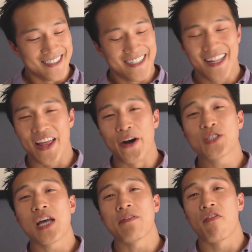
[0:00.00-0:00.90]
They also
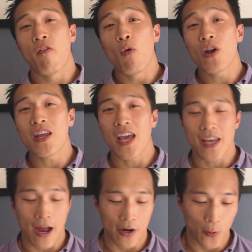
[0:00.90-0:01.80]
have a
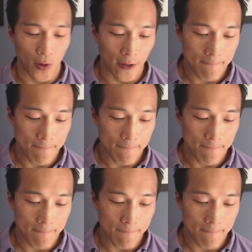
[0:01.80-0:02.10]
48-hour one